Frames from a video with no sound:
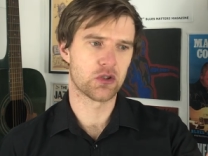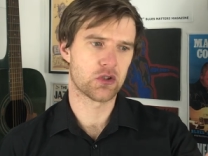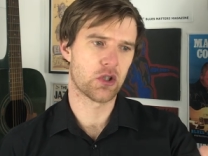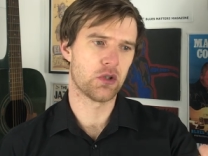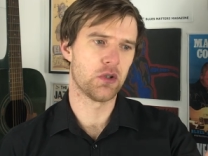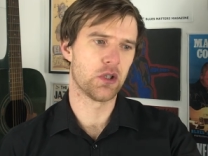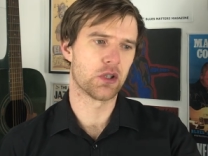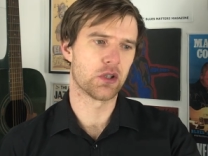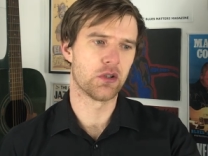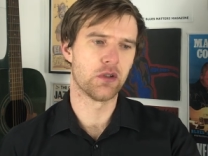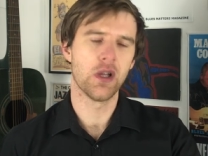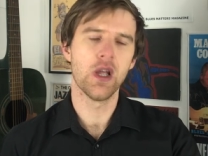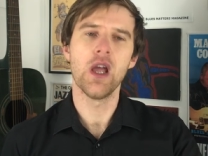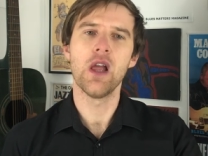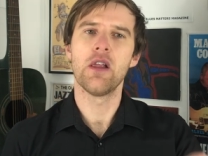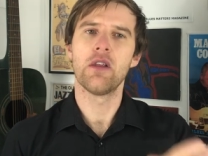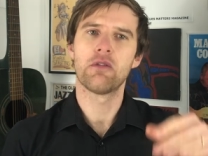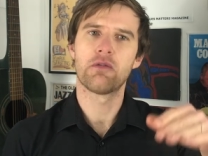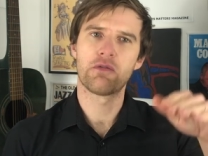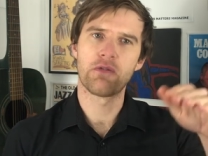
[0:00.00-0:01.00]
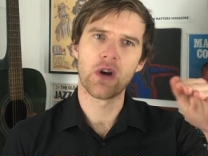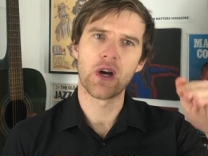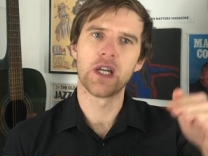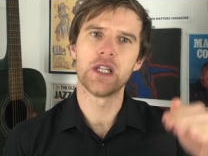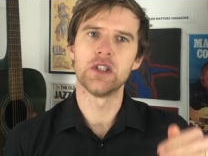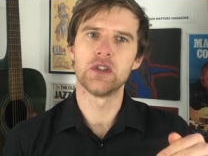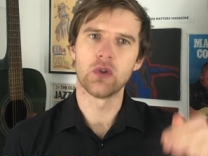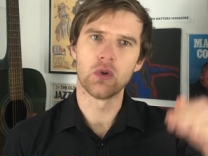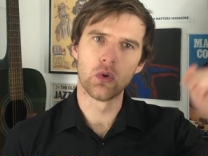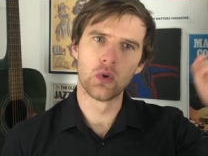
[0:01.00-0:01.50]
so you can
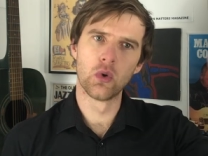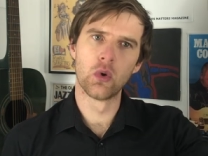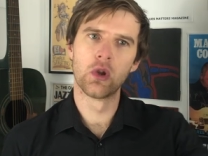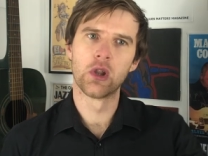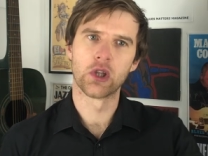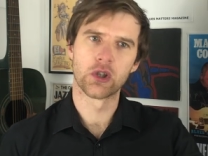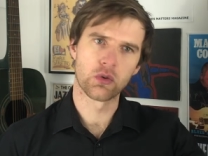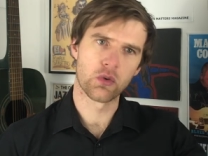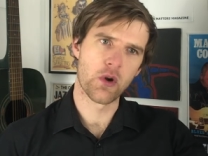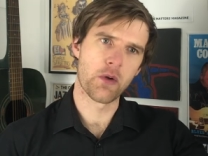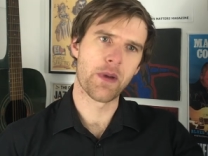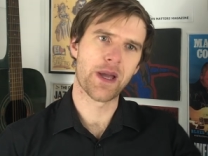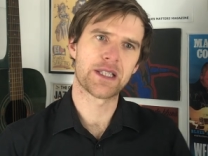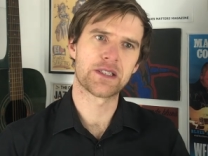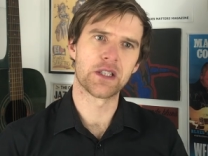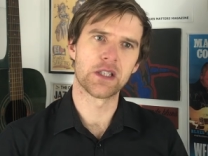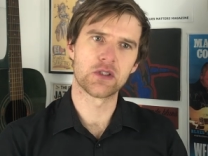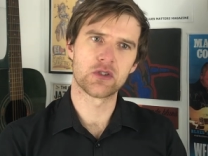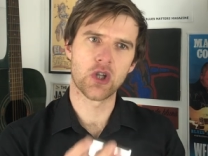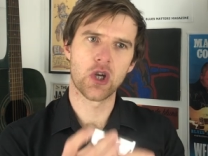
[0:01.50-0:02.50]
find all the chromatic